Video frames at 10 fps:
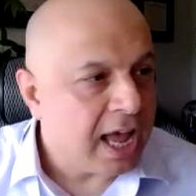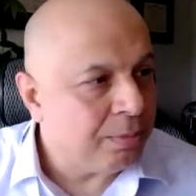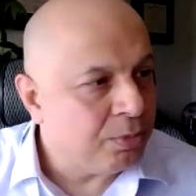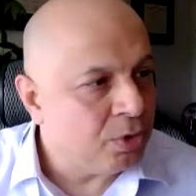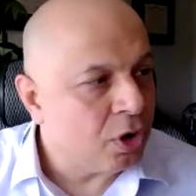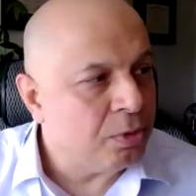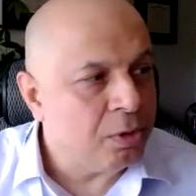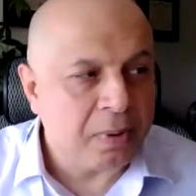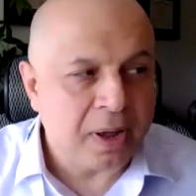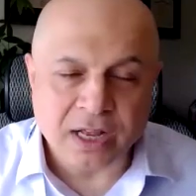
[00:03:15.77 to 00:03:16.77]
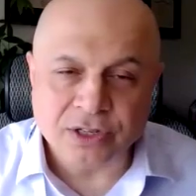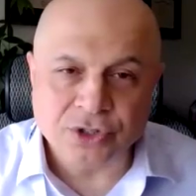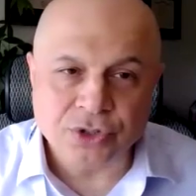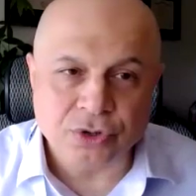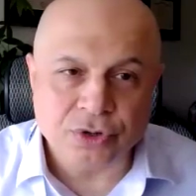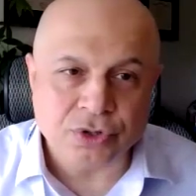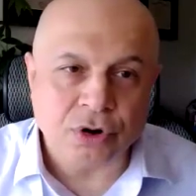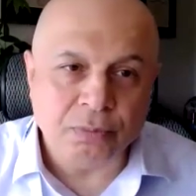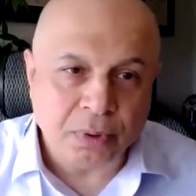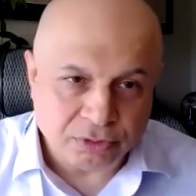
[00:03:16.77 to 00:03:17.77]
abnormal postures
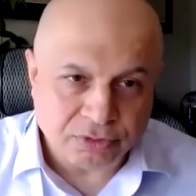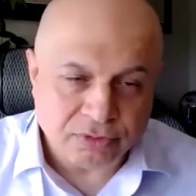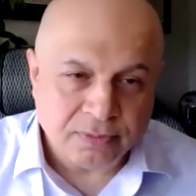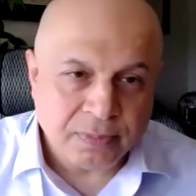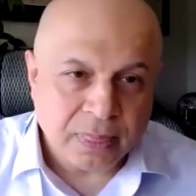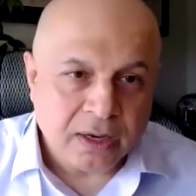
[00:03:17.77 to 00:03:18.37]
or both.